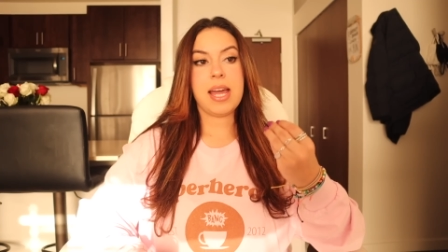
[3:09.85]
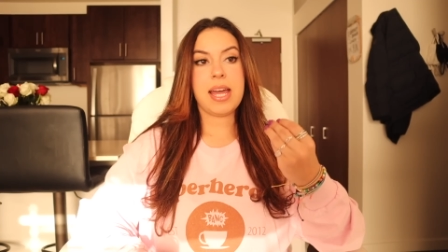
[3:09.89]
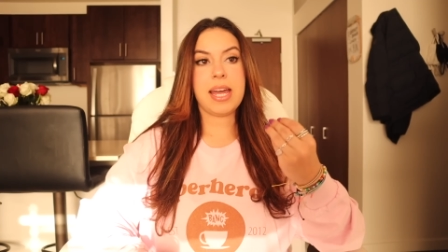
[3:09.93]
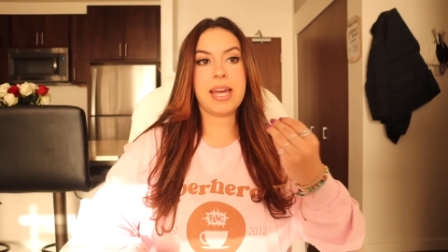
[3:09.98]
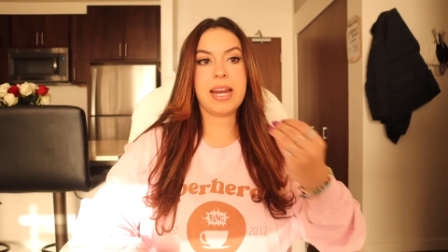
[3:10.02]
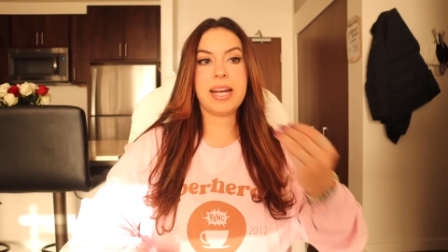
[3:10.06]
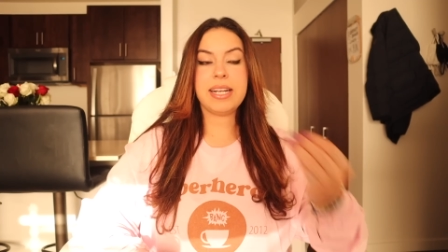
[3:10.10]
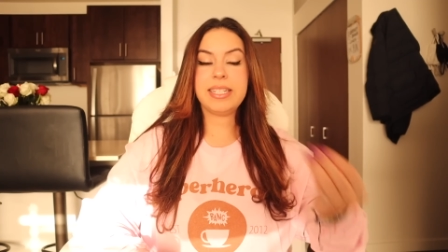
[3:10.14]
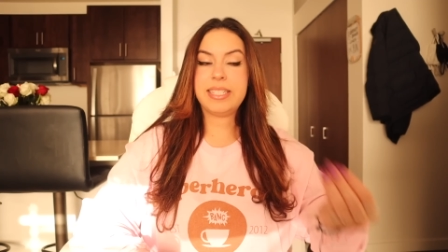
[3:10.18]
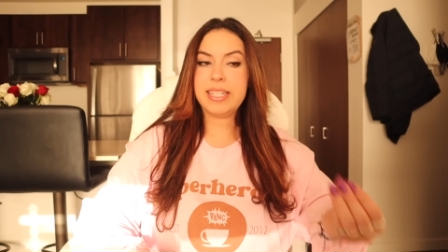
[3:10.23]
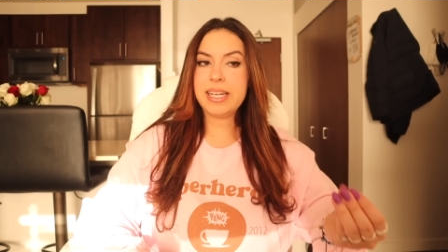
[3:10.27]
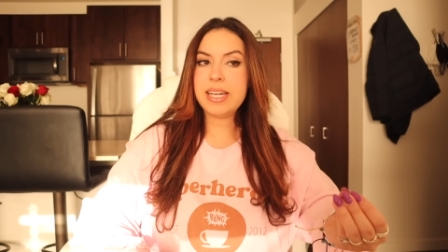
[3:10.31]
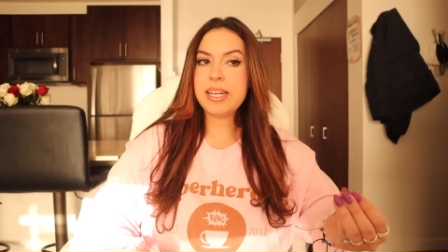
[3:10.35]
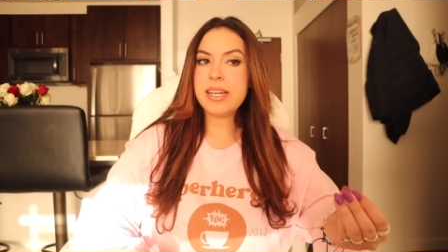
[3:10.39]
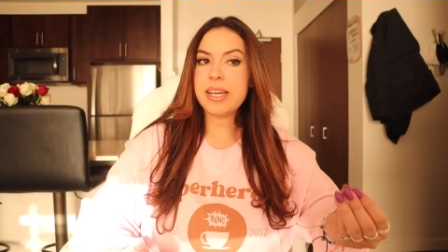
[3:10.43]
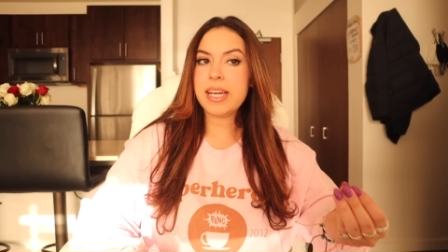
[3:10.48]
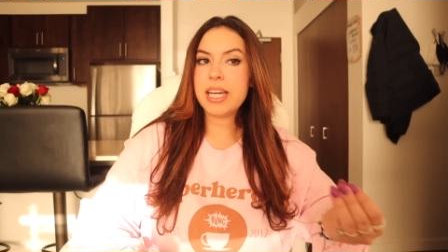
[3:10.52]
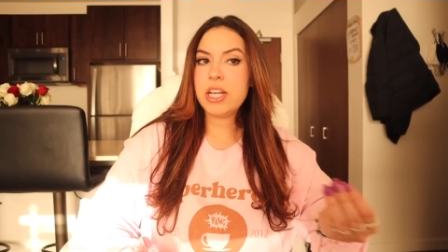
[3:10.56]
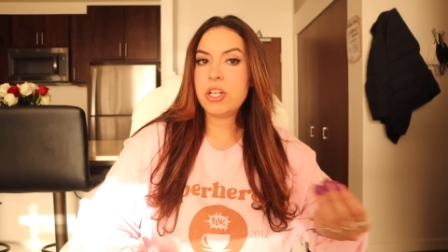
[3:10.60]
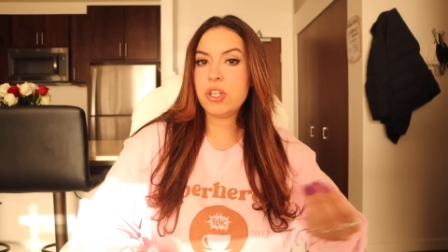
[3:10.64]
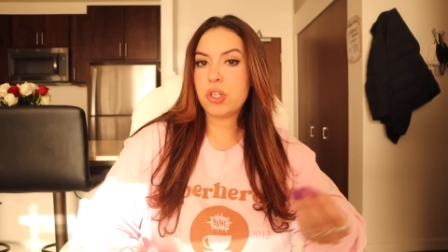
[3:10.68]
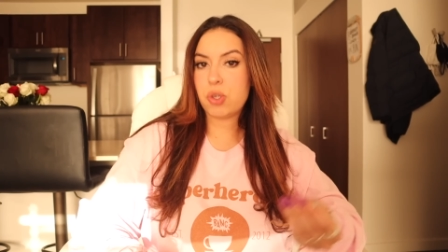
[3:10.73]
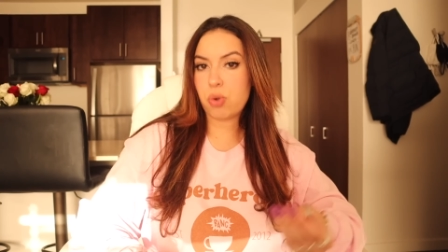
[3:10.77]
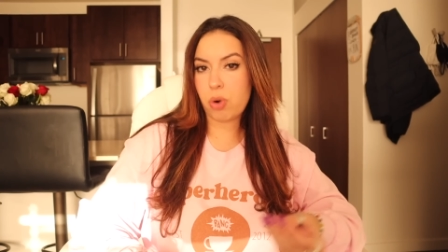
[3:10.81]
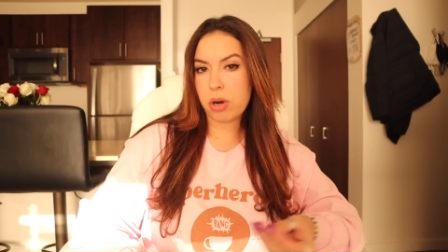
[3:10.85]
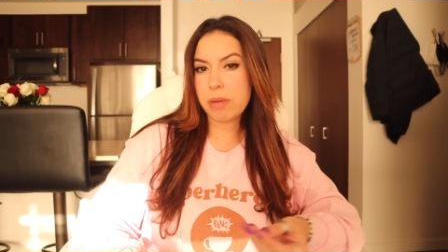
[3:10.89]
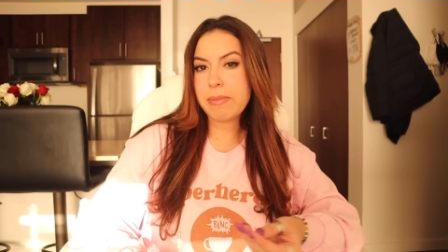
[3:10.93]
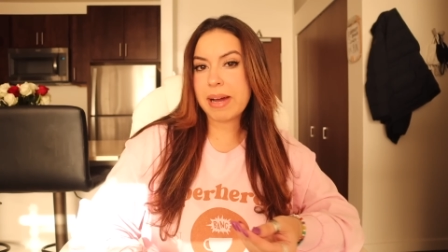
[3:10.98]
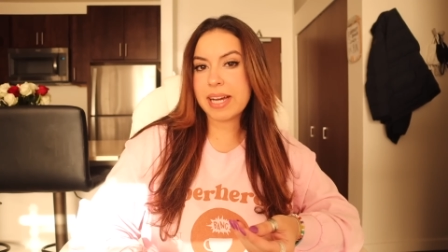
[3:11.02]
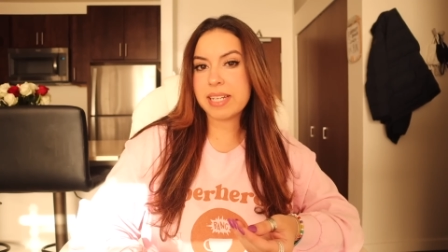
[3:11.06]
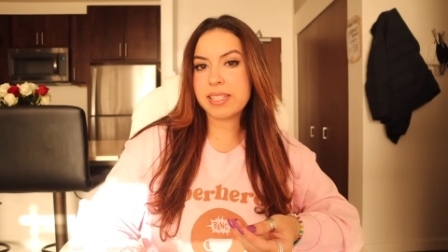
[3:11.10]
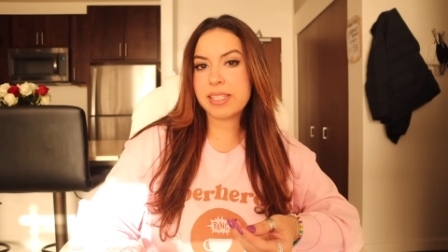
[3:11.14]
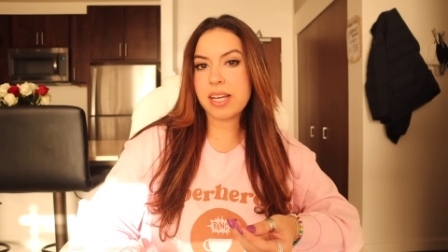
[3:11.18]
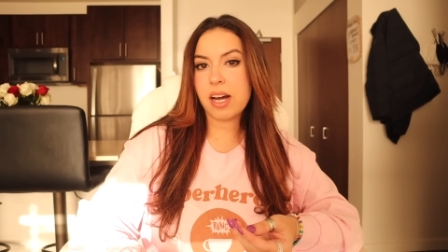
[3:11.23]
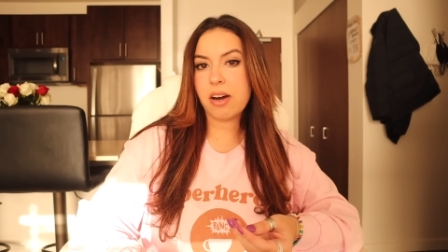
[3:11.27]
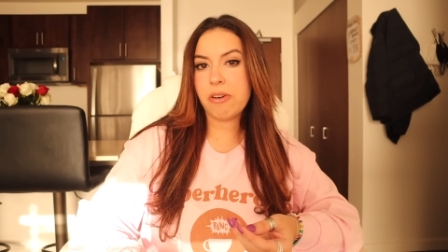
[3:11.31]
and I did enjoy
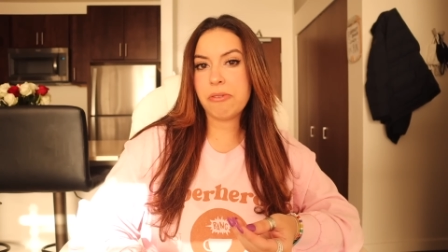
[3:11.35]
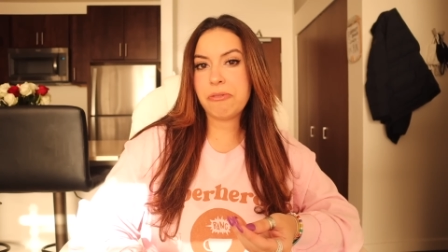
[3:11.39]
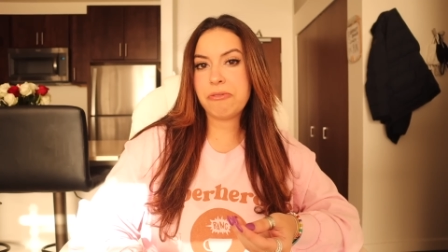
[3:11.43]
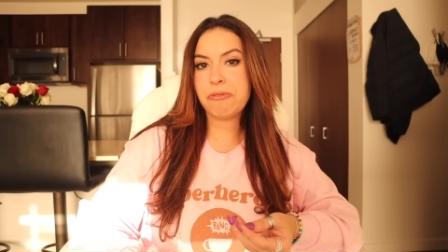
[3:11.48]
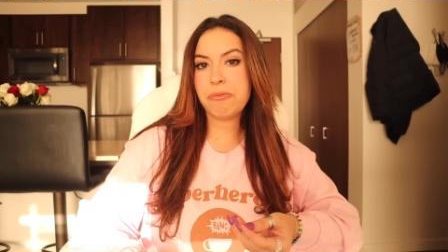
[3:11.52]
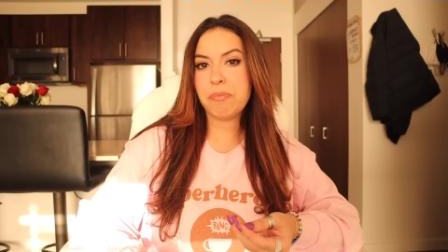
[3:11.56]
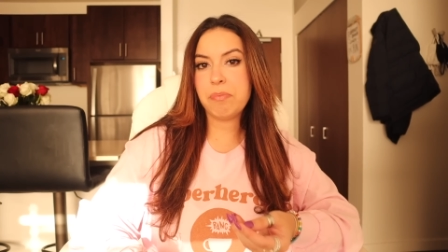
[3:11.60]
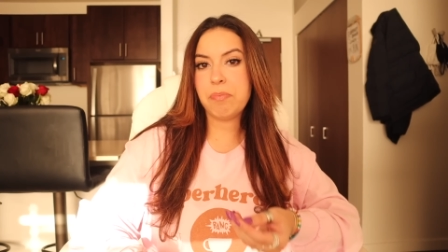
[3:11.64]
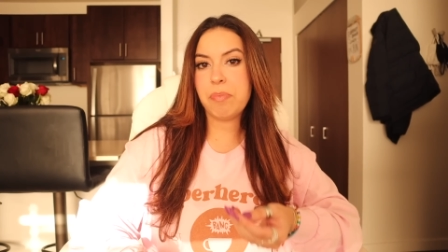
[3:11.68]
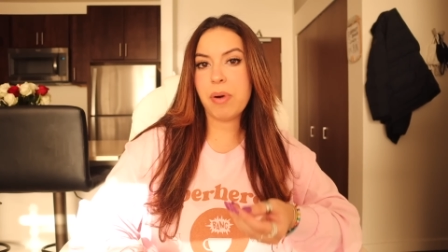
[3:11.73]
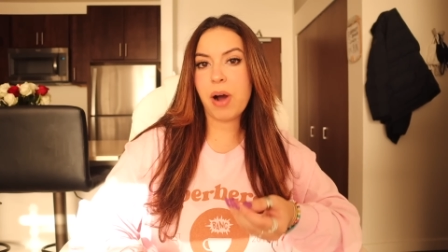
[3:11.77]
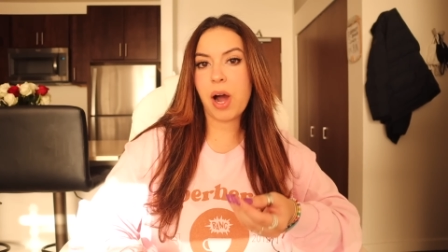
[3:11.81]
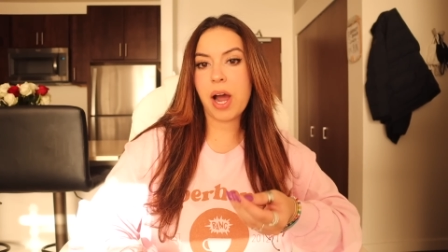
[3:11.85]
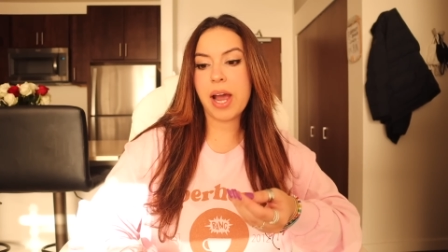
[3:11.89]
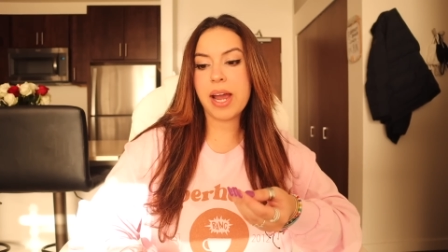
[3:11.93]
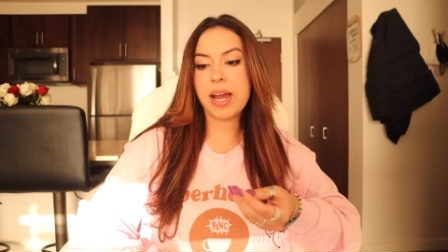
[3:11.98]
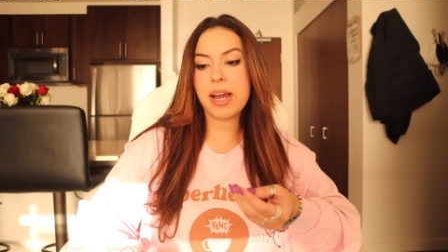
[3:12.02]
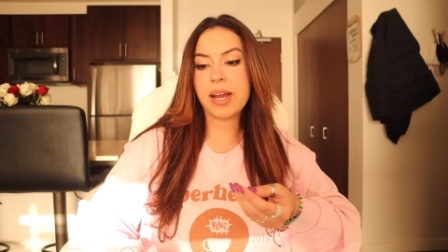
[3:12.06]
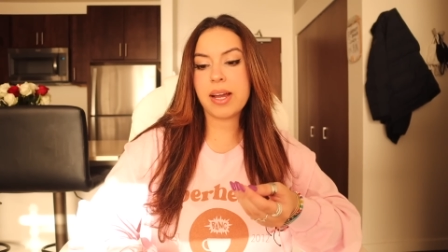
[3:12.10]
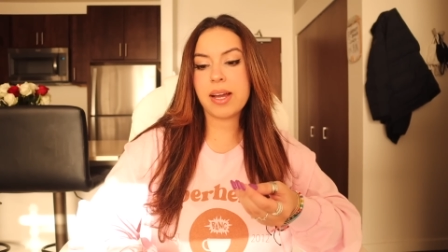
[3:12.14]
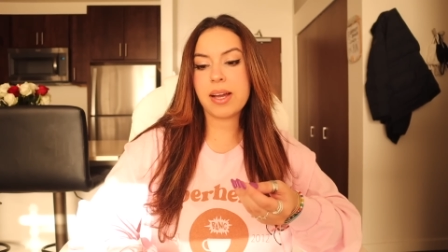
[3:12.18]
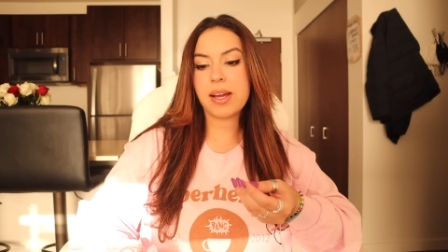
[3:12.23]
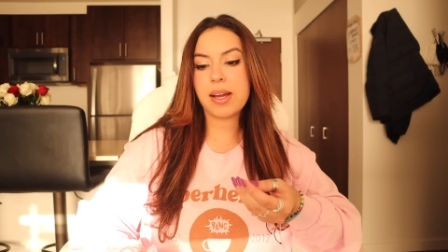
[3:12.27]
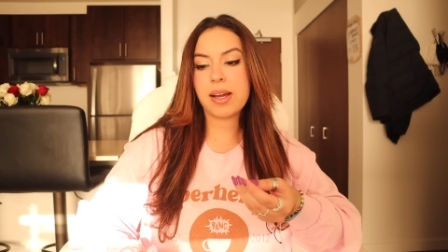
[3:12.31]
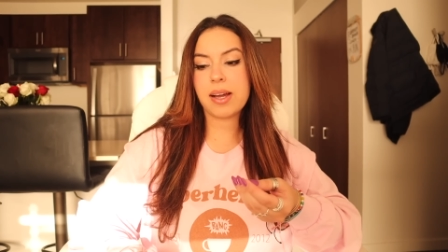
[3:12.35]
myself, but